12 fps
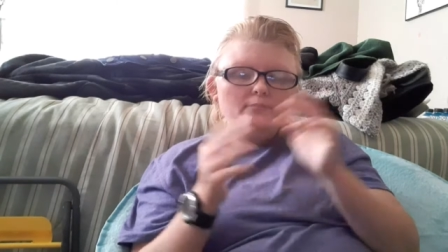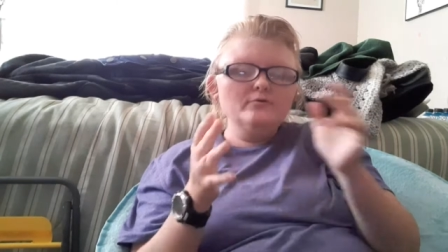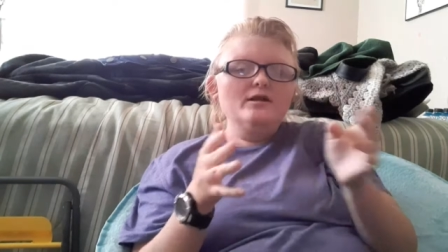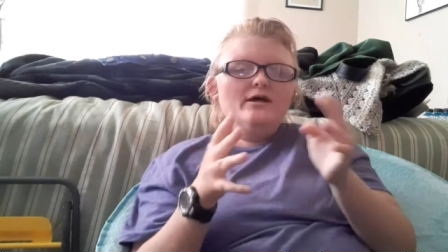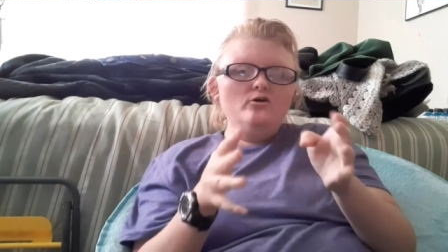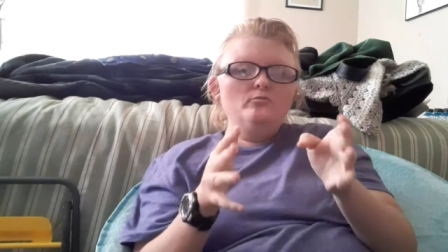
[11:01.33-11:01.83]
I'm
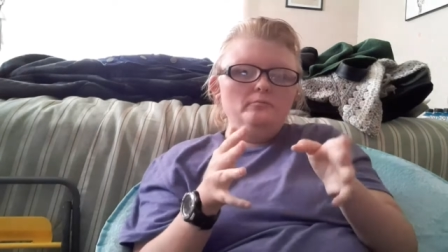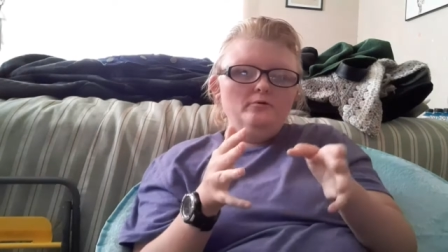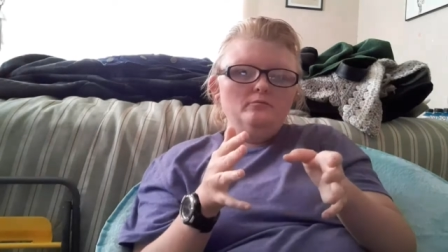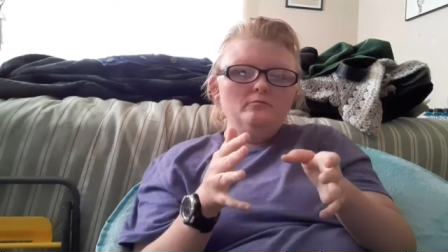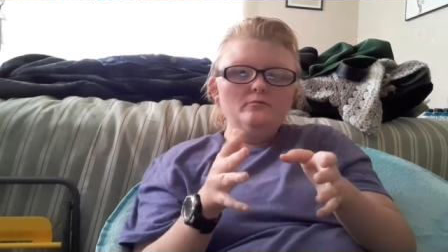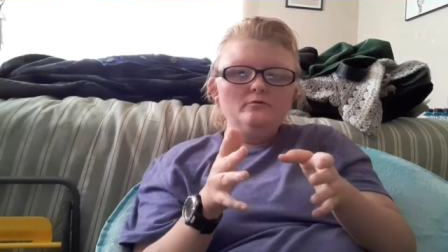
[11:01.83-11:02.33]
gonna help
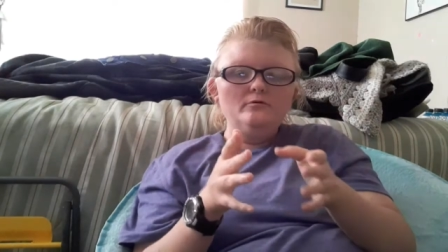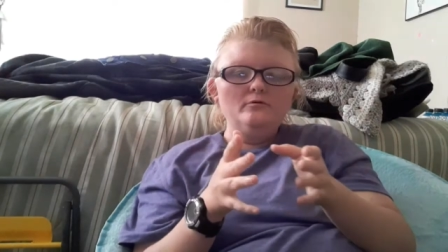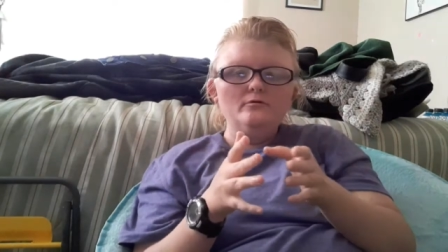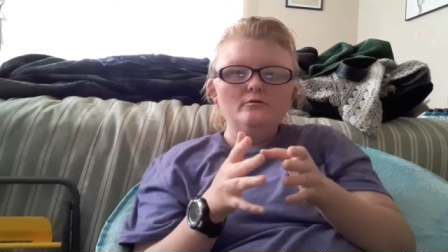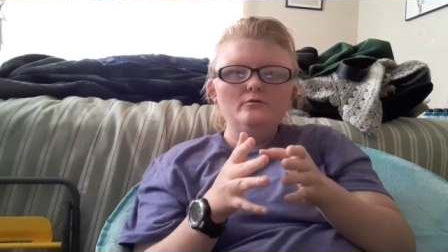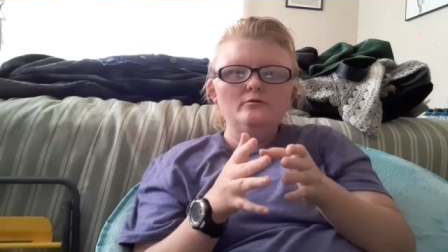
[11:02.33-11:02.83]
you.
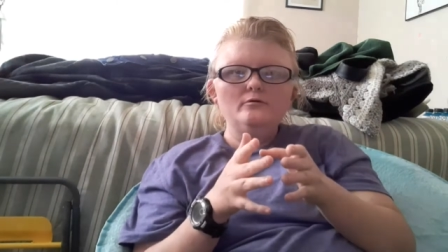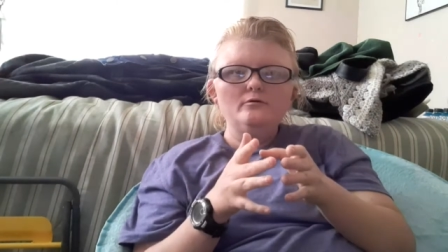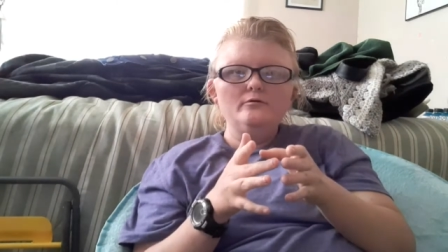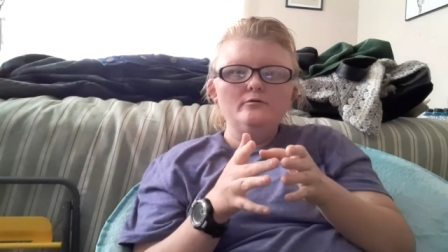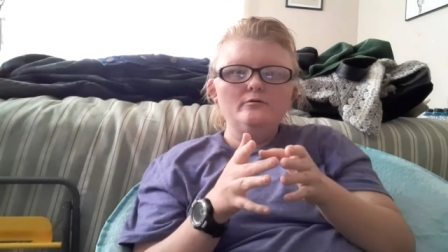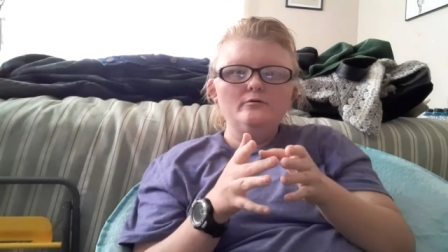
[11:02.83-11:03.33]

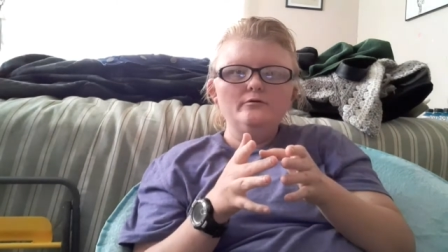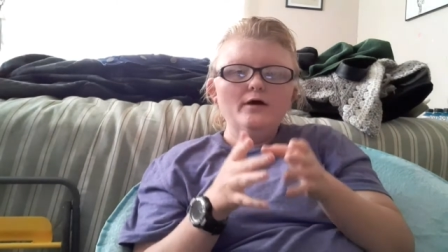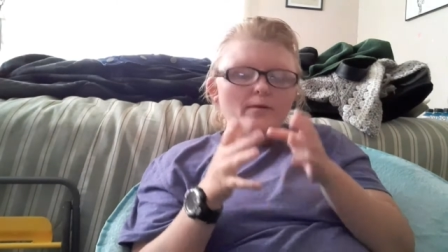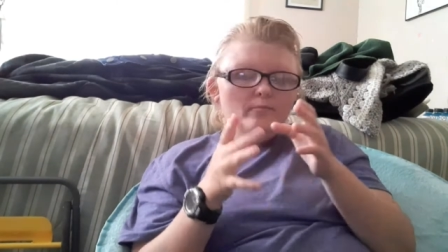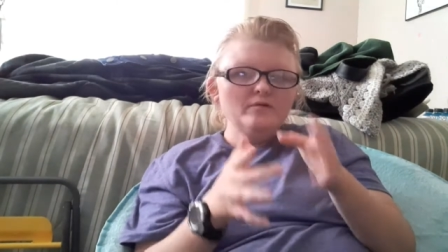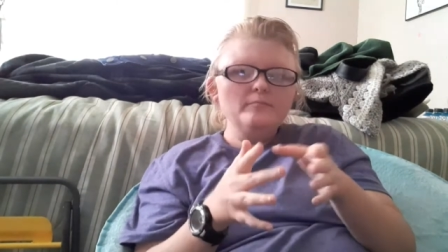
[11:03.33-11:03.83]

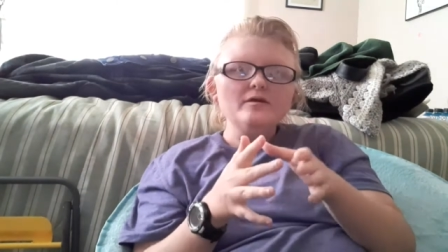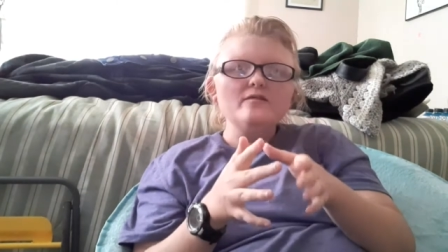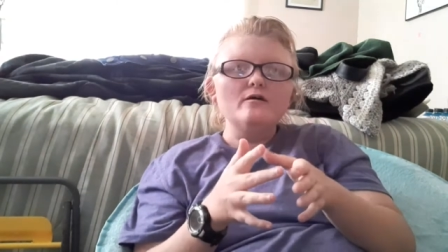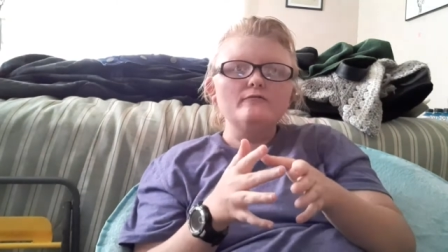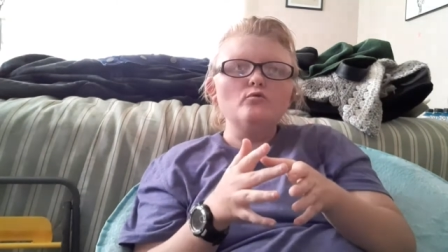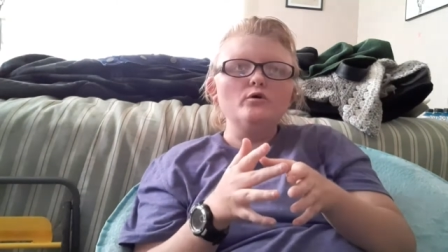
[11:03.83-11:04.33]
I'm gonna be
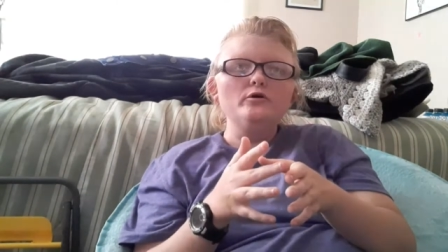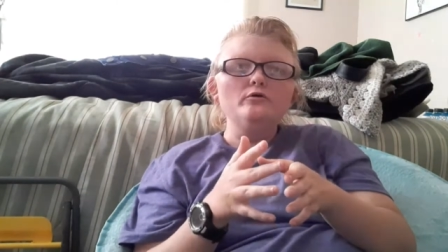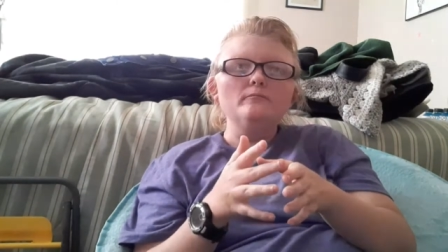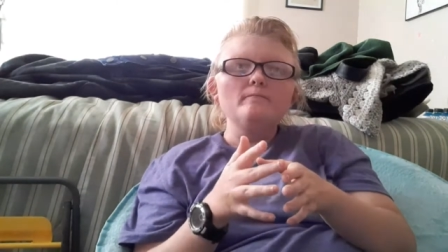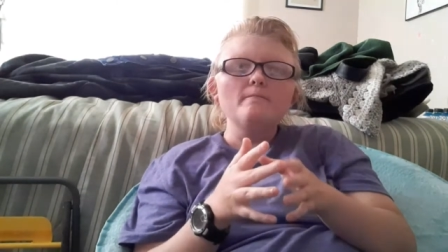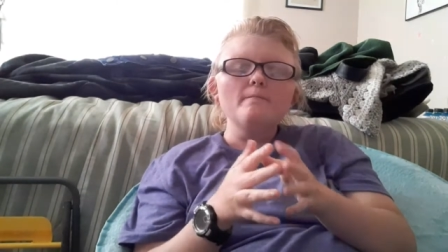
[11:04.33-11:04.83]
there for
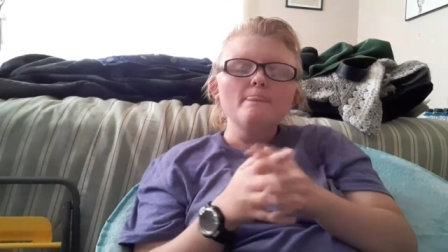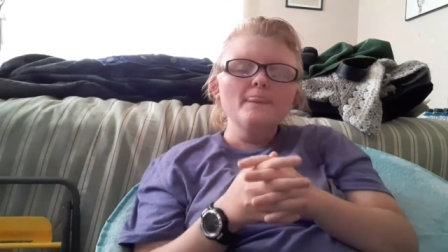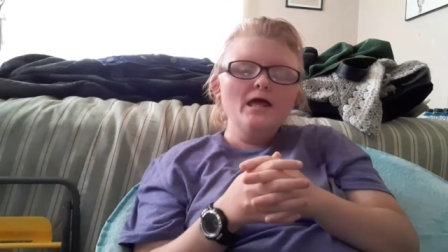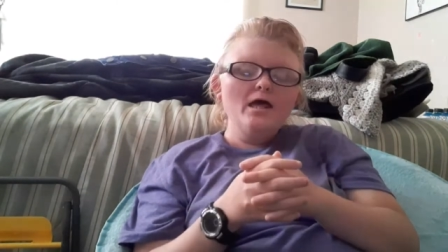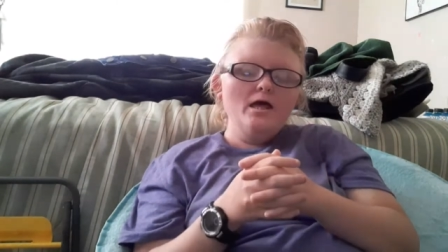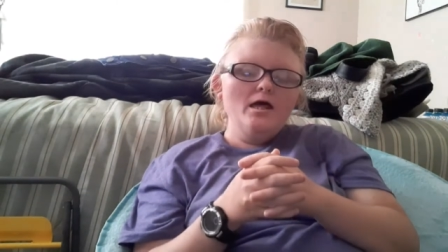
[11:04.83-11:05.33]
you."
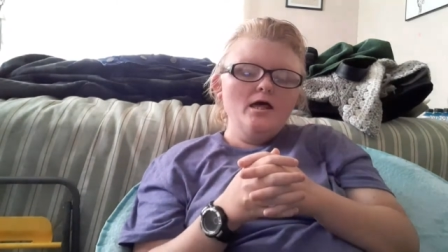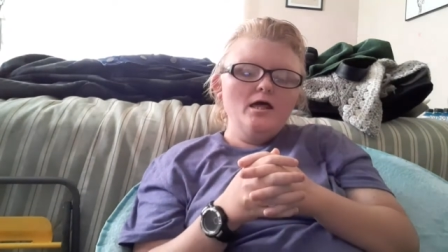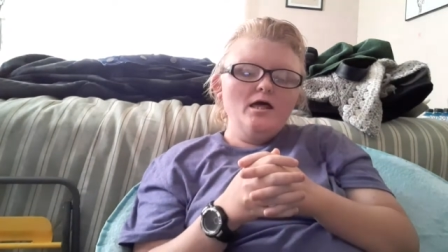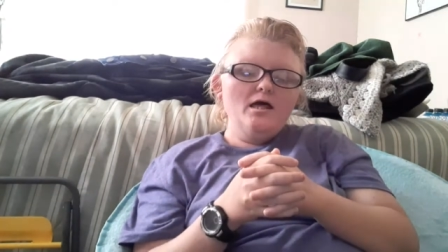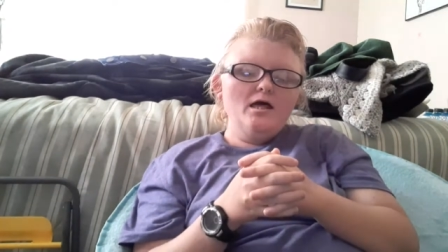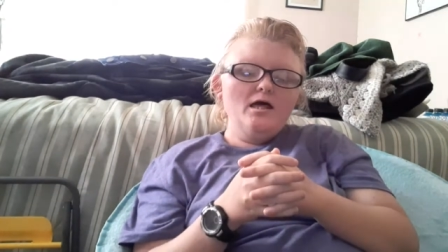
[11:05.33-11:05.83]

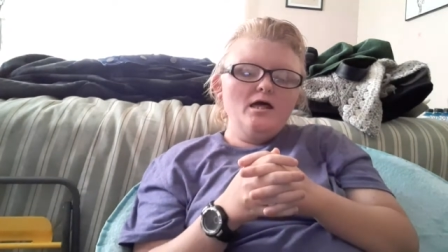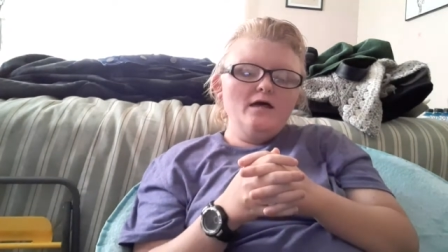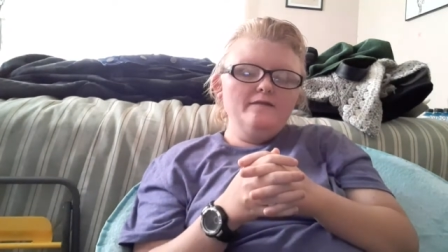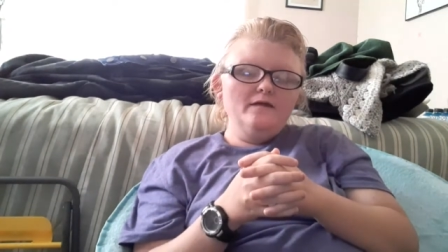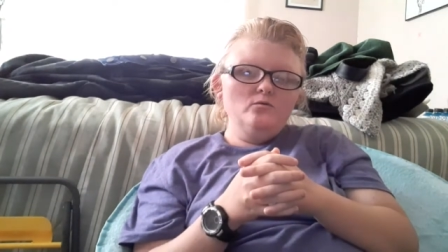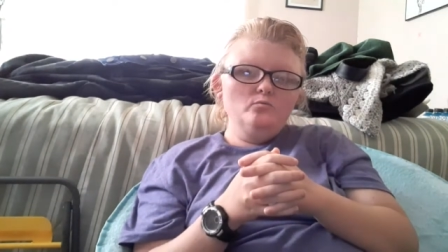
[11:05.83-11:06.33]

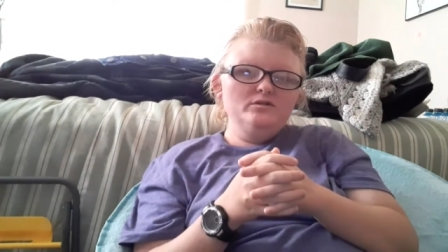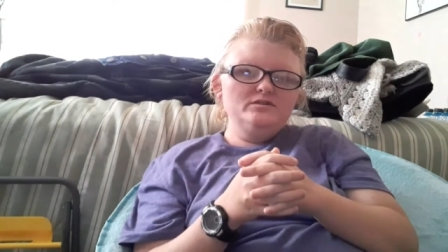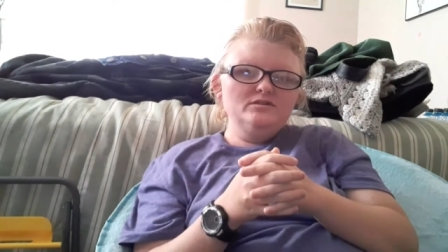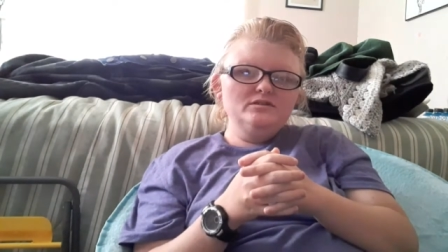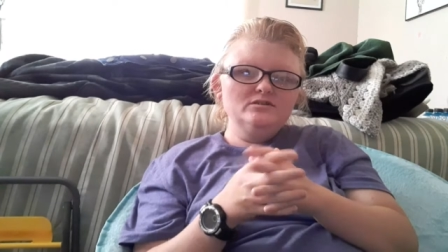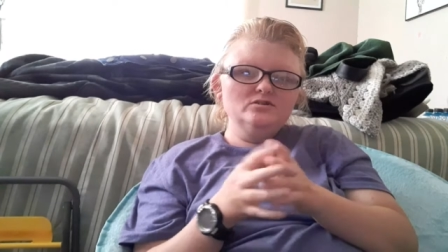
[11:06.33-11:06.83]
And then we
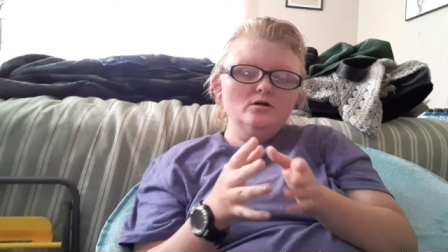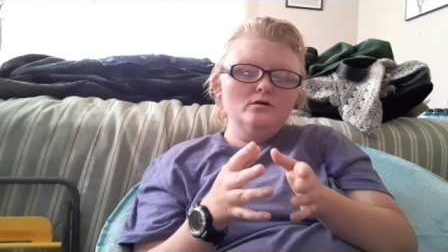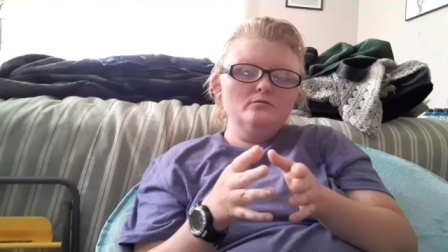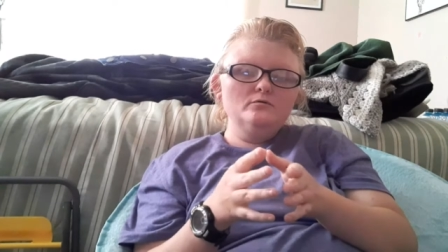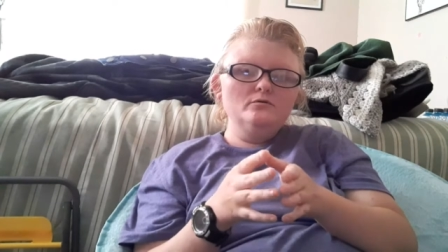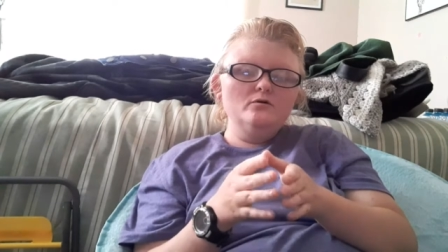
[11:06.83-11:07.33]
see
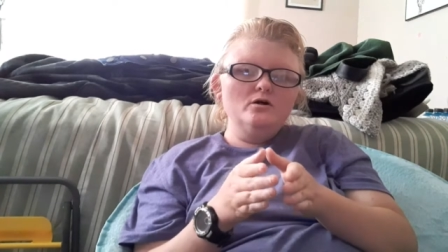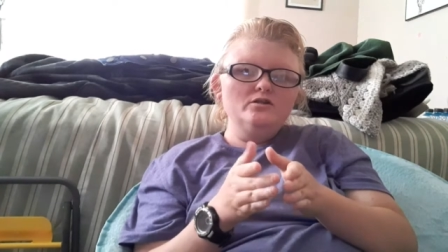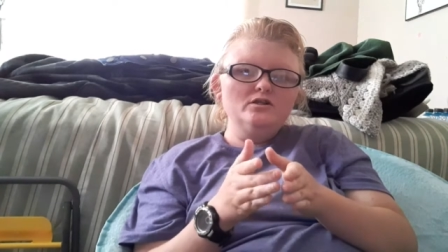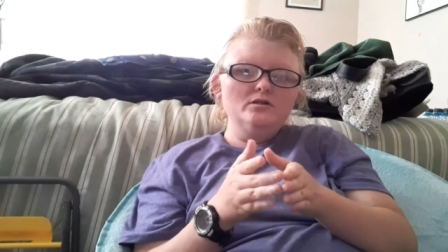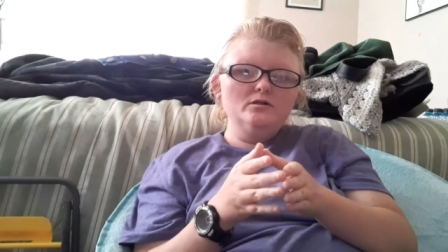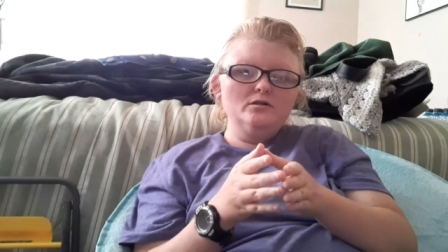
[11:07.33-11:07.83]
Saru
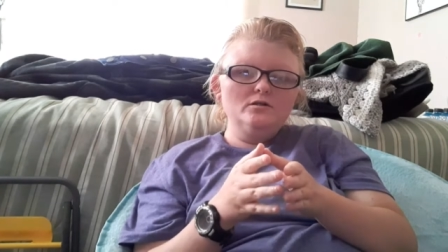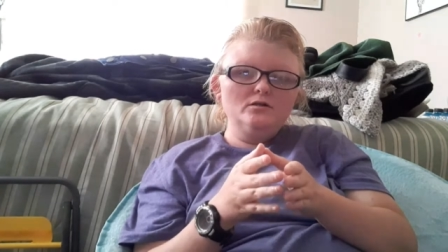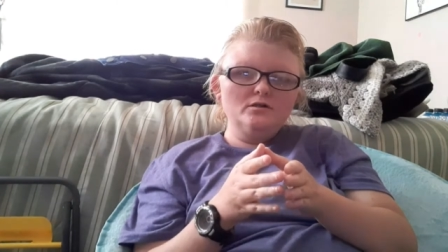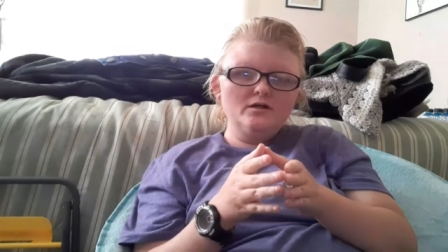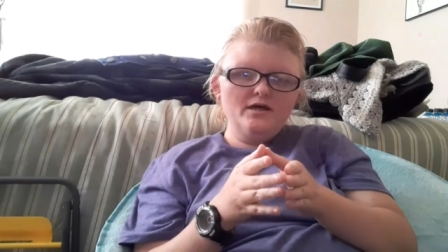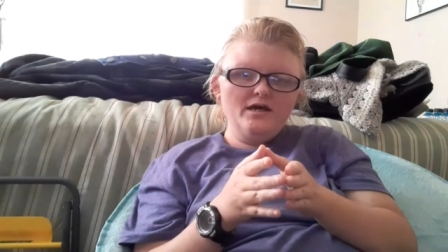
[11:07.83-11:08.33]
on
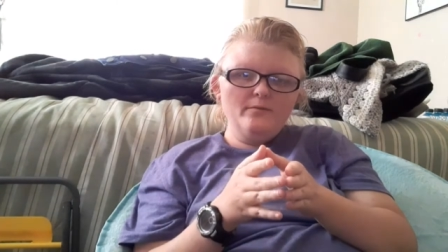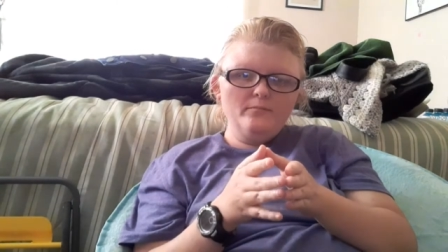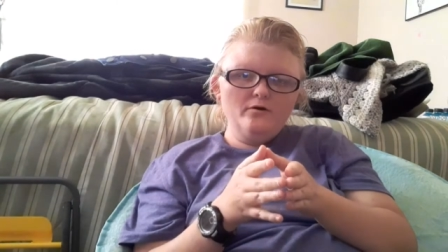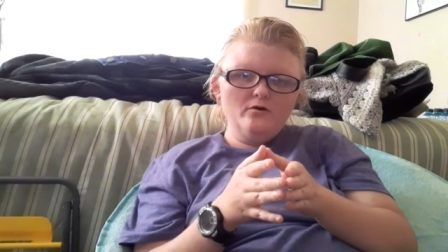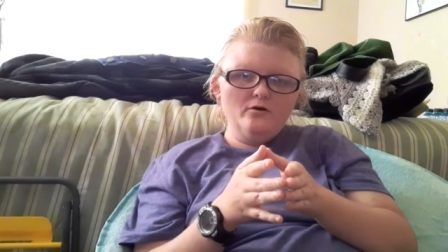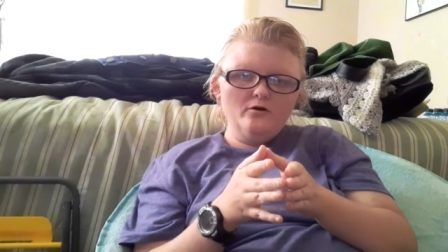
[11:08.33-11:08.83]

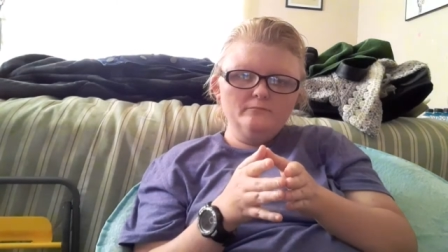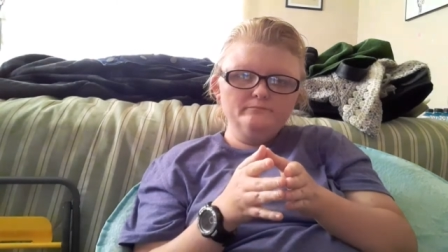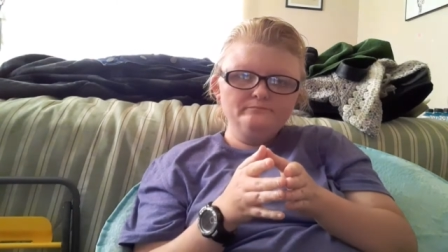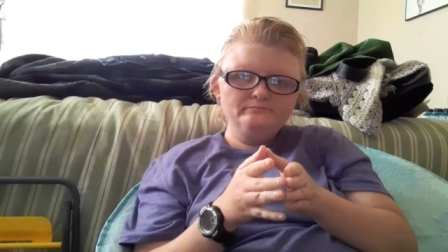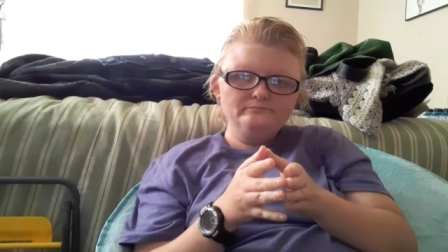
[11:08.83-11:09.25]
Kaminar